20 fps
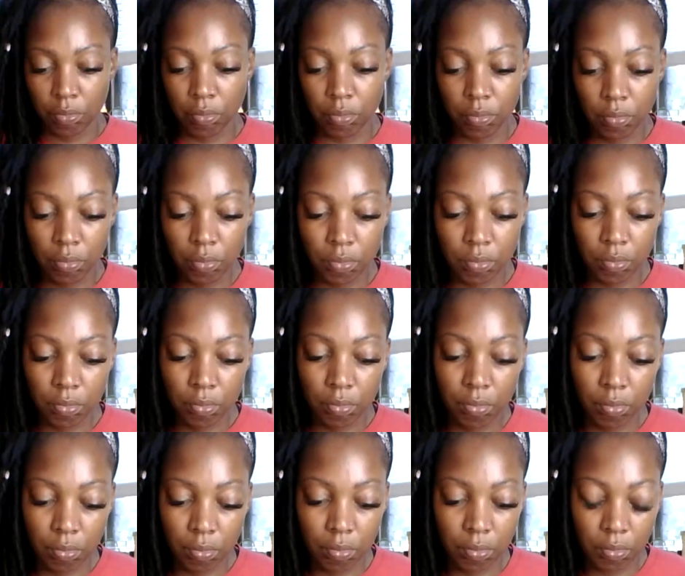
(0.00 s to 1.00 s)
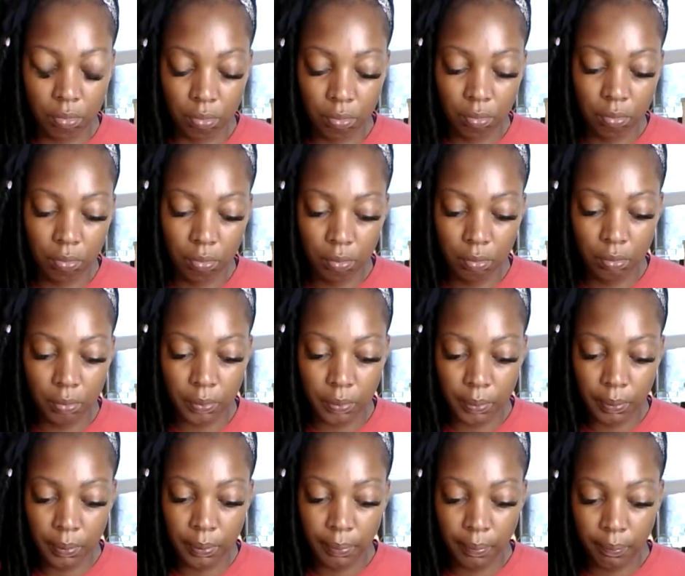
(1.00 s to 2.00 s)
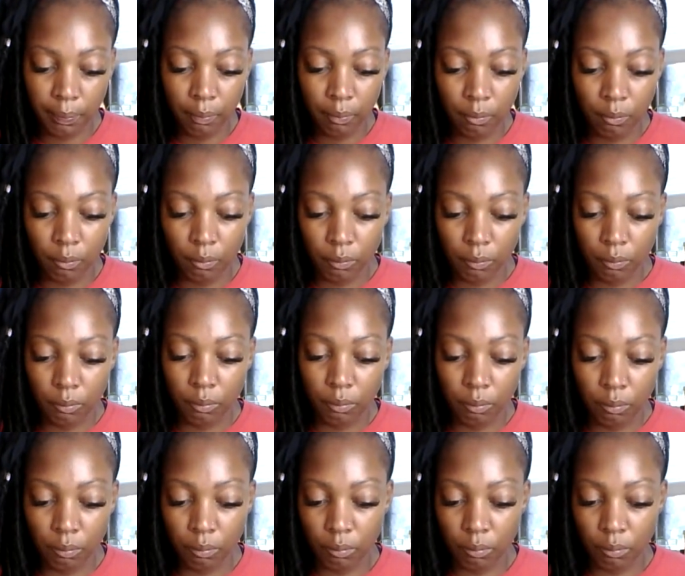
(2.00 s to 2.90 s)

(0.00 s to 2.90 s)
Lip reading: Nothing is said.